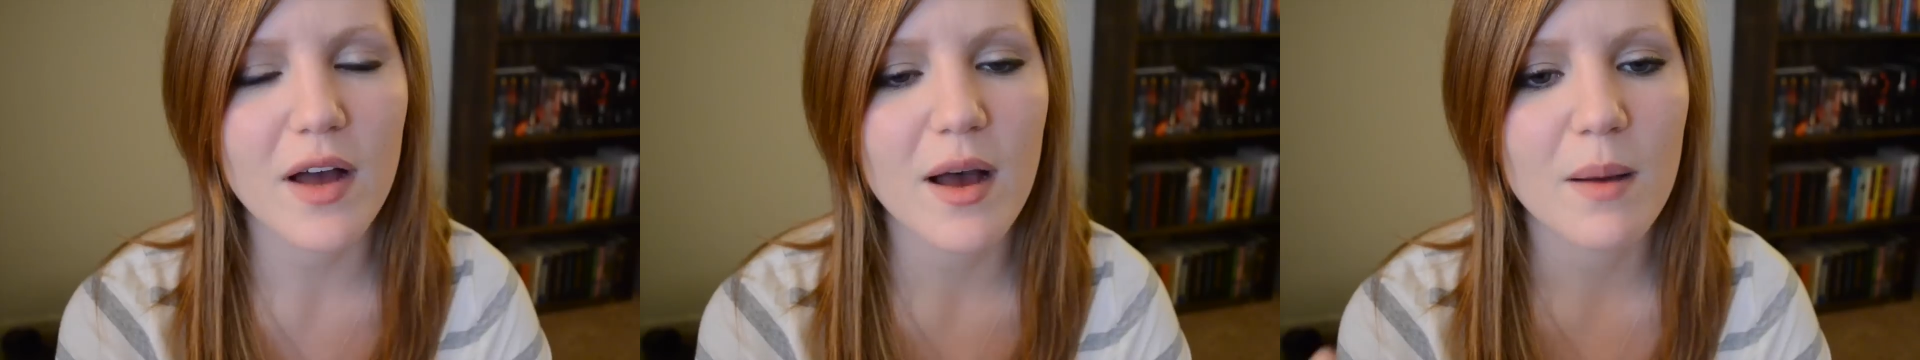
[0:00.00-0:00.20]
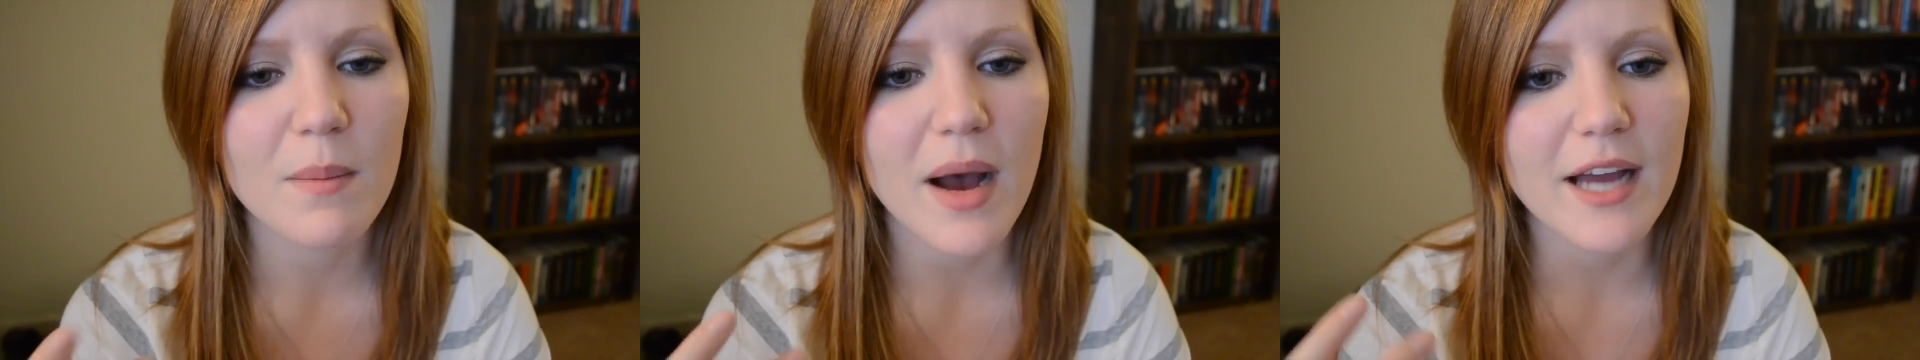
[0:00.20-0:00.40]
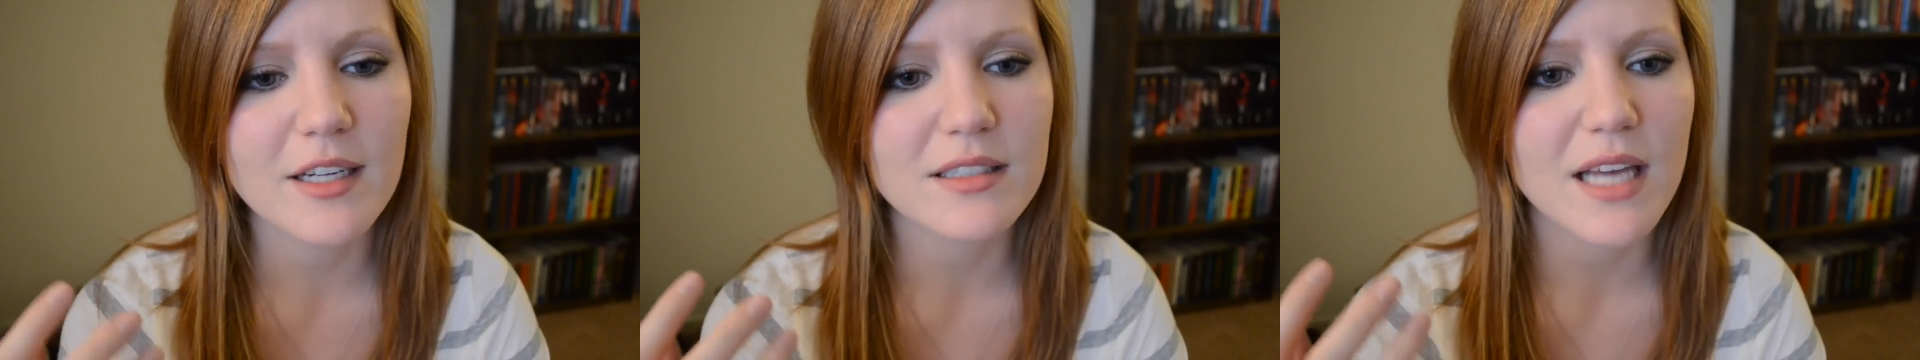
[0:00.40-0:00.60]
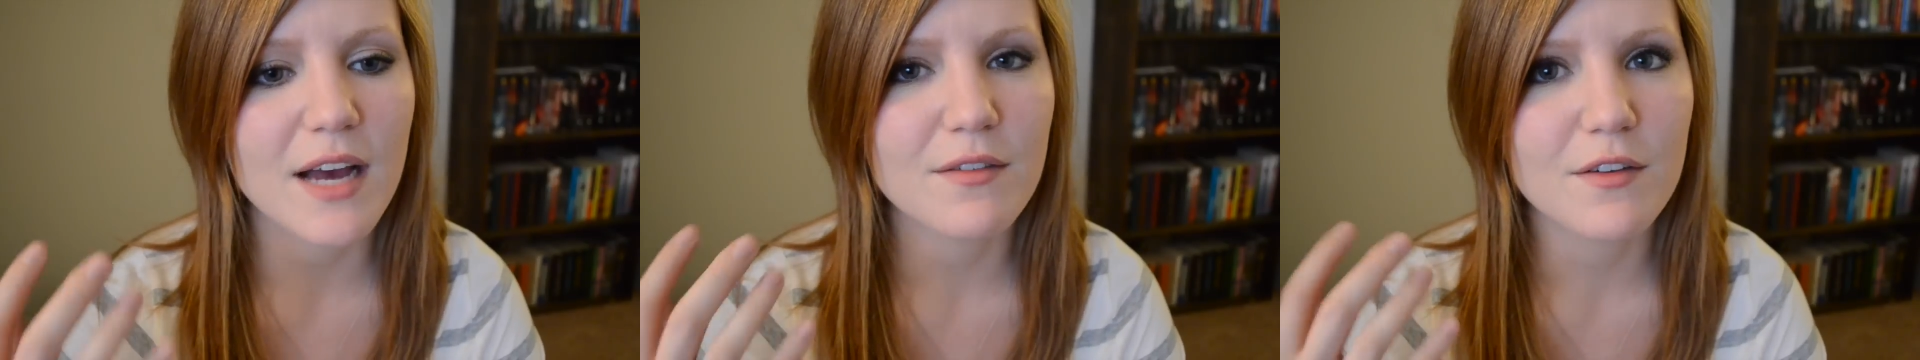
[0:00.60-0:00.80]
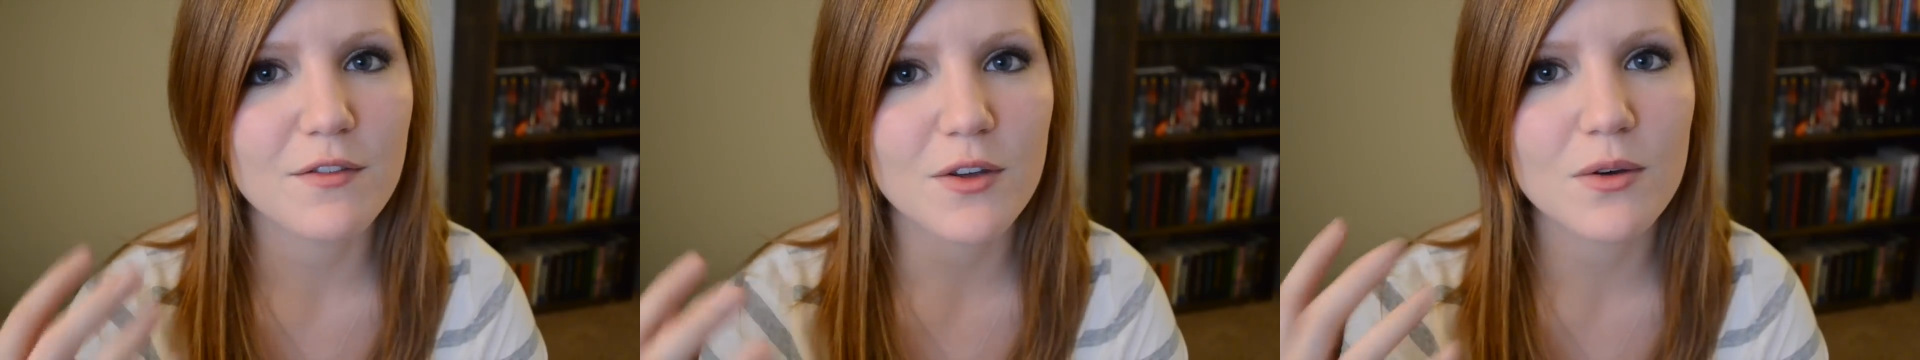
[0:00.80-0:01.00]
I just
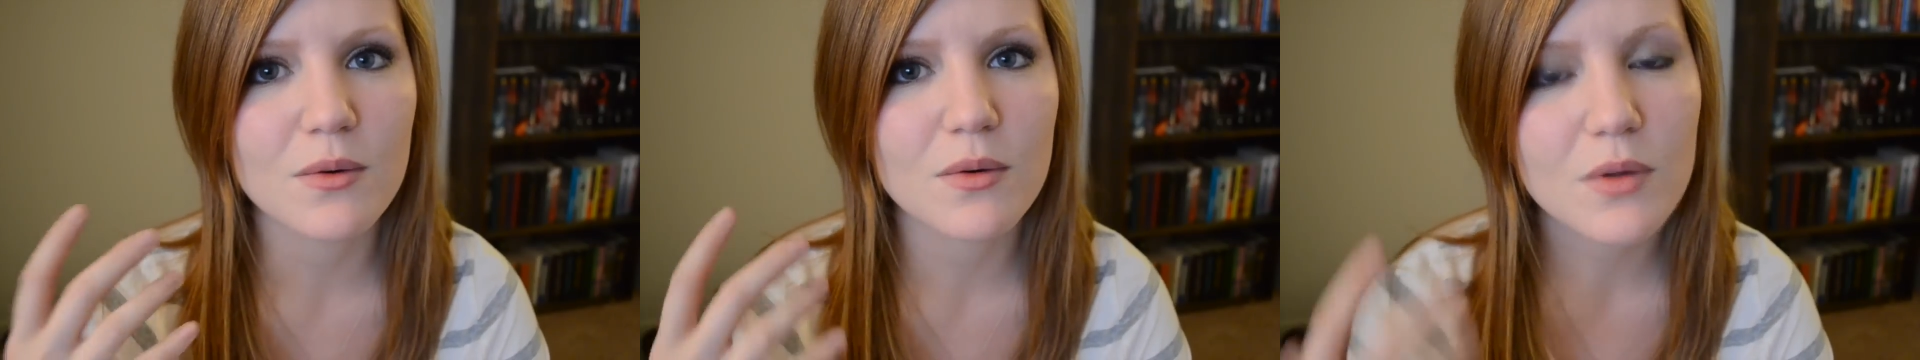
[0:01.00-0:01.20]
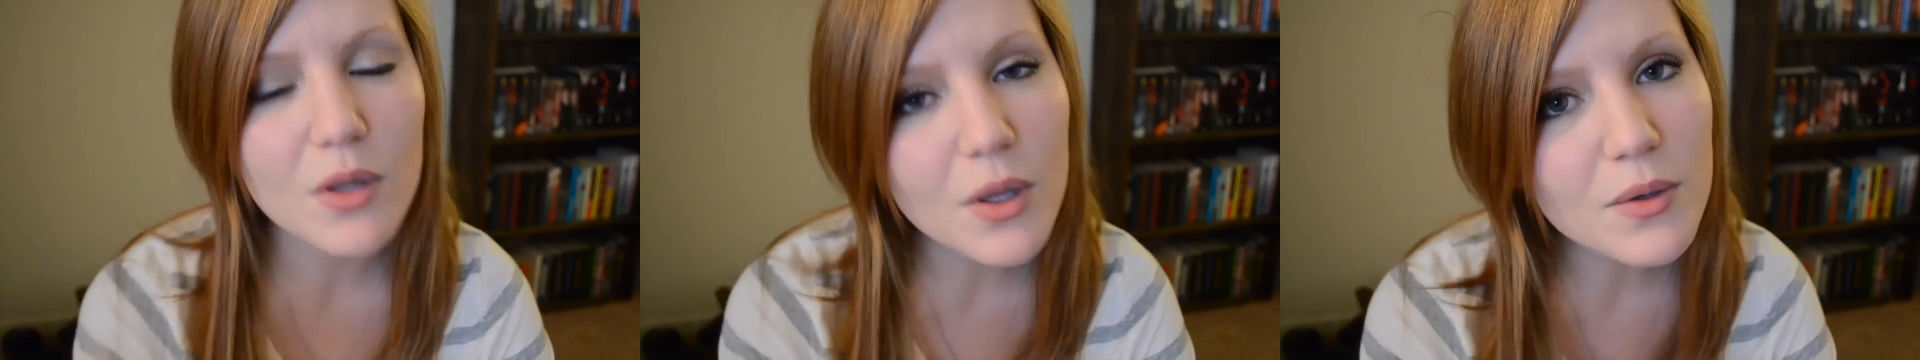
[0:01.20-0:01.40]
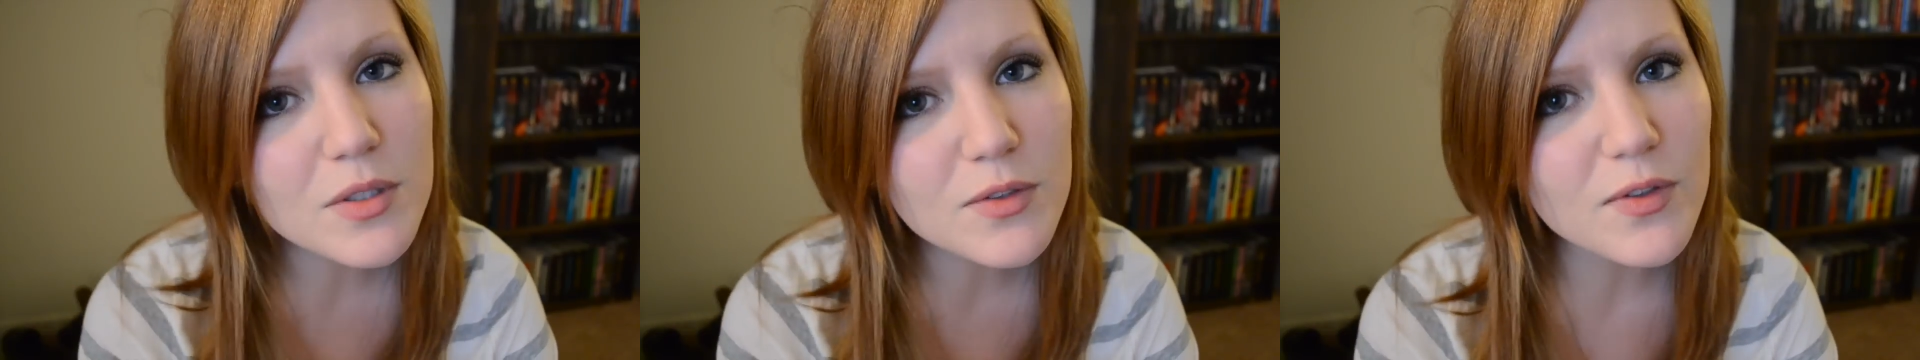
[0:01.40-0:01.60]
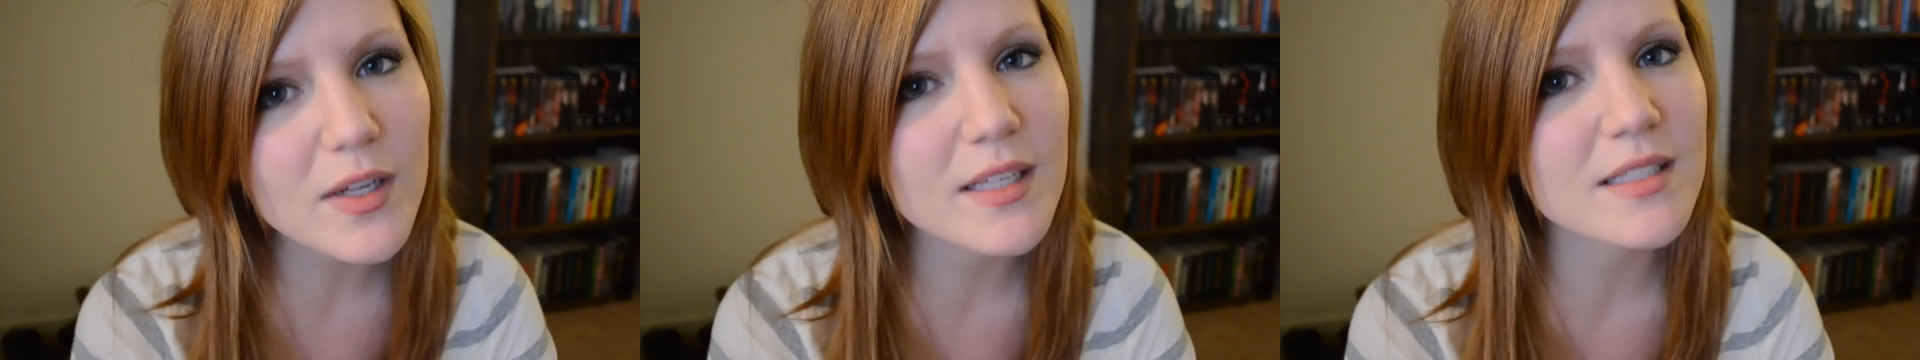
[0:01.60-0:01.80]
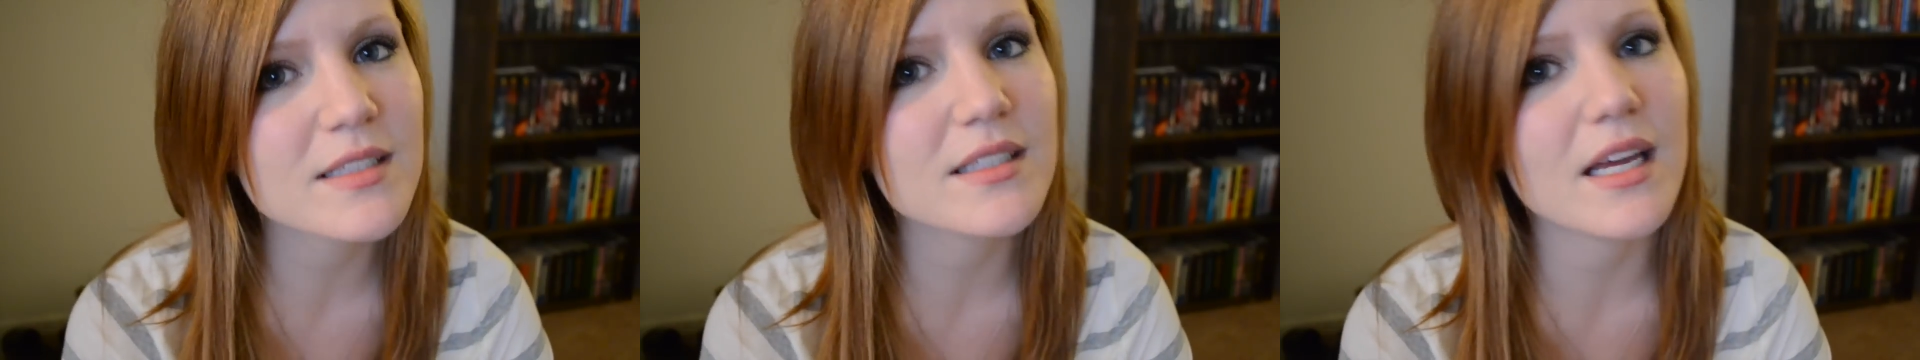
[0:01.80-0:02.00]
have a few close
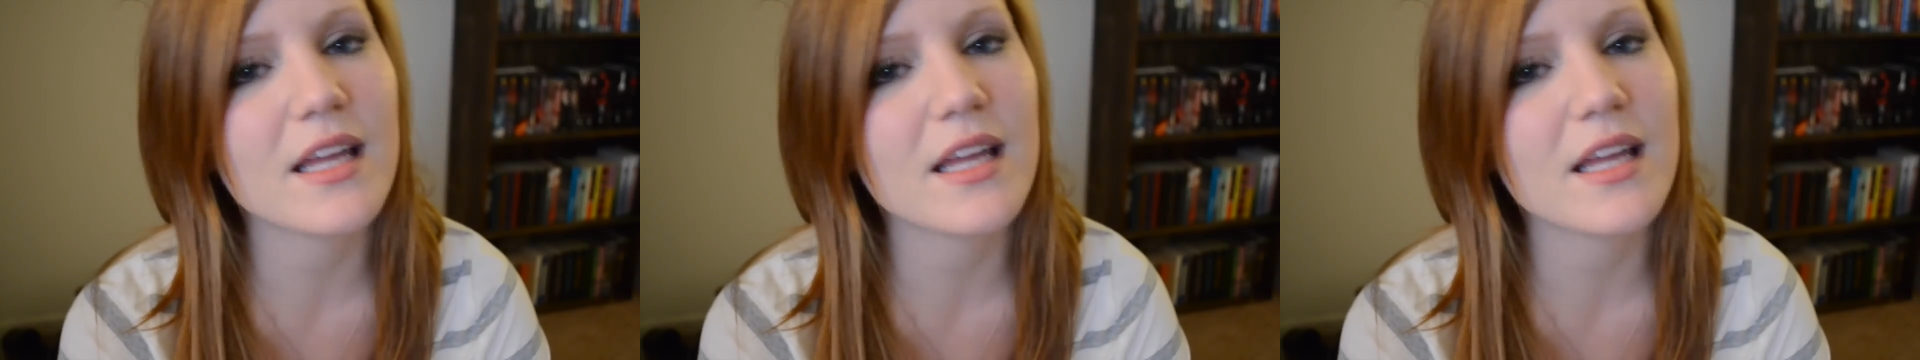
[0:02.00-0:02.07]
friends,